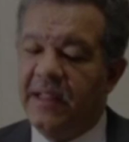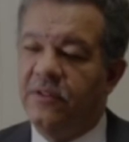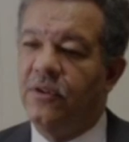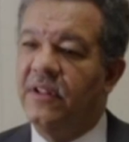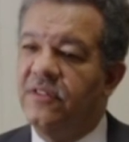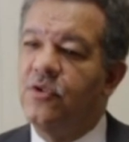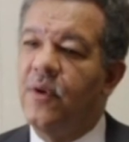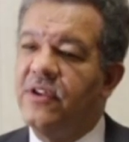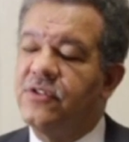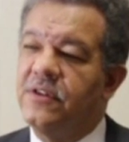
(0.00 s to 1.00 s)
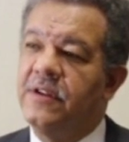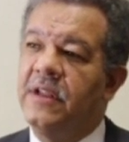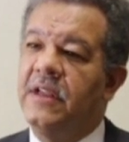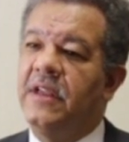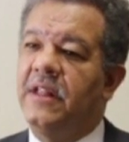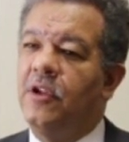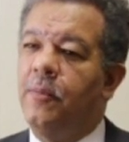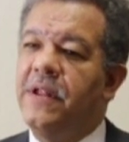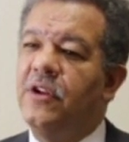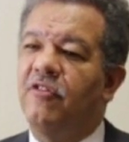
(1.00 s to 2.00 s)
into consideration the
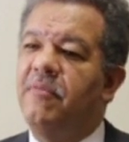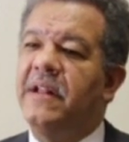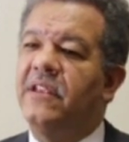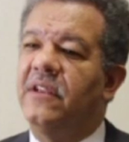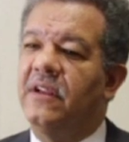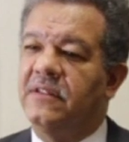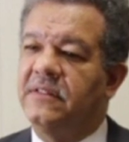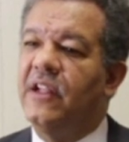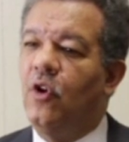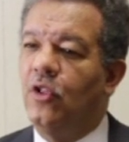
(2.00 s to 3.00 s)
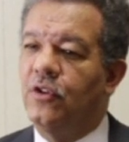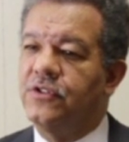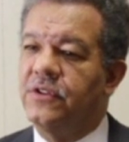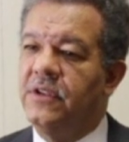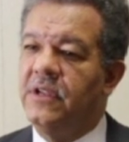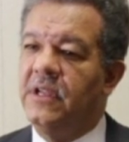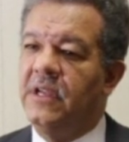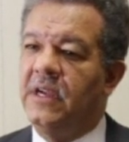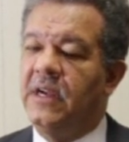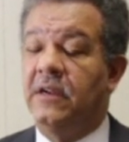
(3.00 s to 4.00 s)
opinion of many stakeholders,
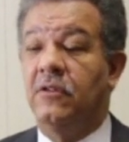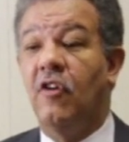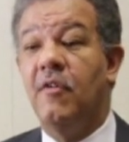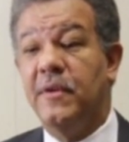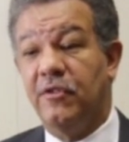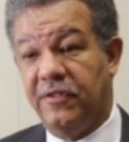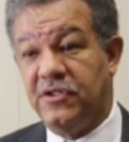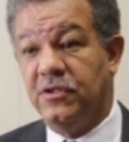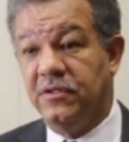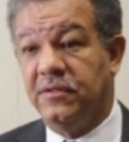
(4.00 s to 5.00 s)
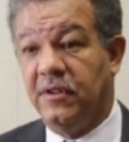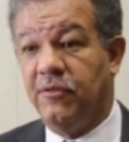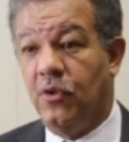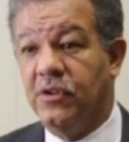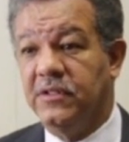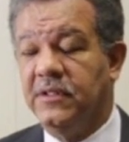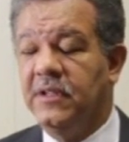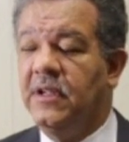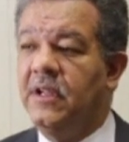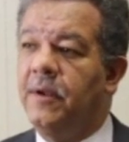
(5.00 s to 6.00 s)
government officials, of course,
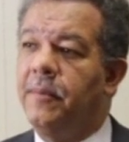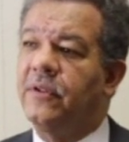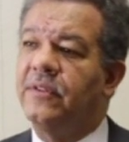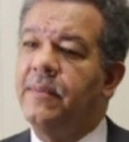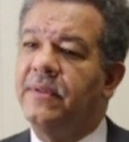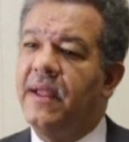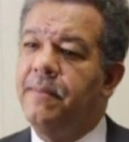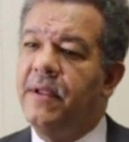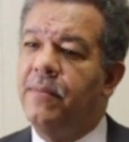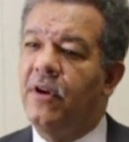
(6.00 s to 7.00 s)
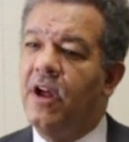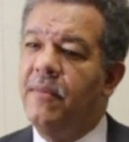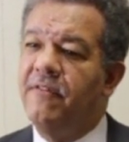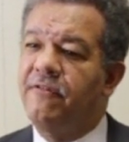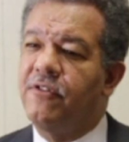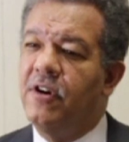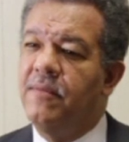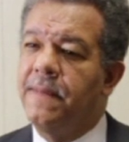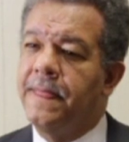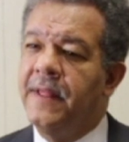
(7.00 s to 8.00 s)
but at the same time, people coming
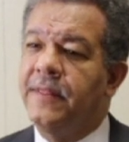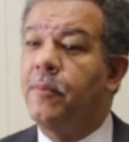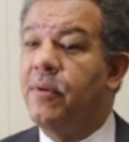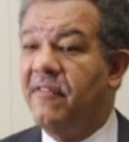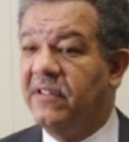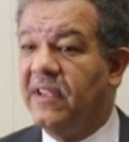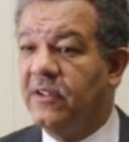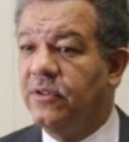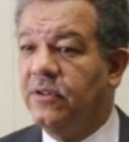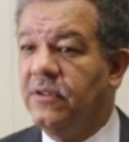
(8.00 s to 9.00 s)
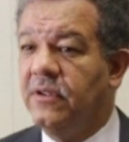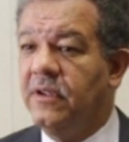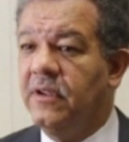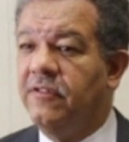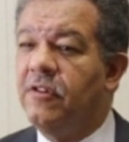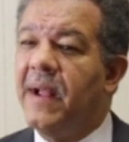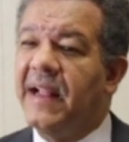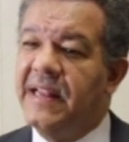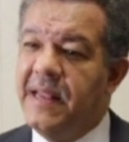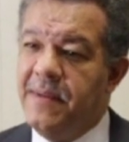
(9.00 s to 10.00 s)
from the private sector, from
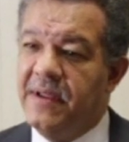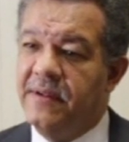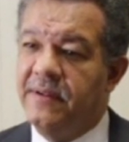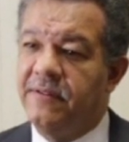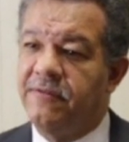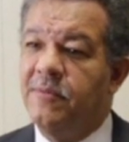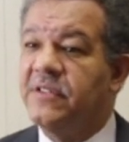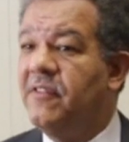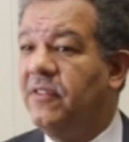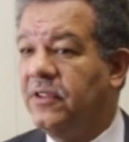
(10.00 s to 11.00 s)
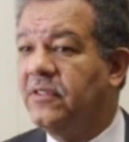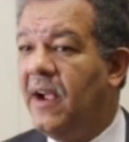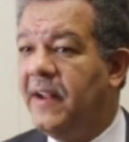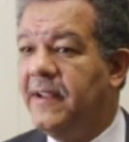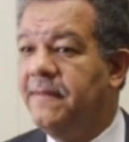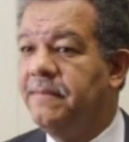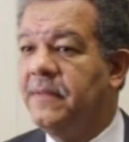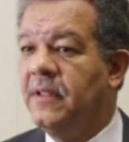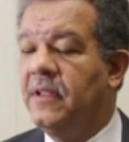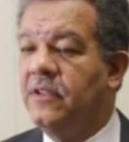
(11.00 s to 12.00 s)
academia, from civil society.
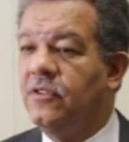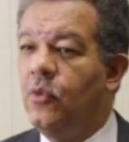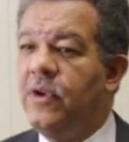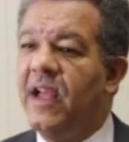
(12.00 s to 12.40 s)
So we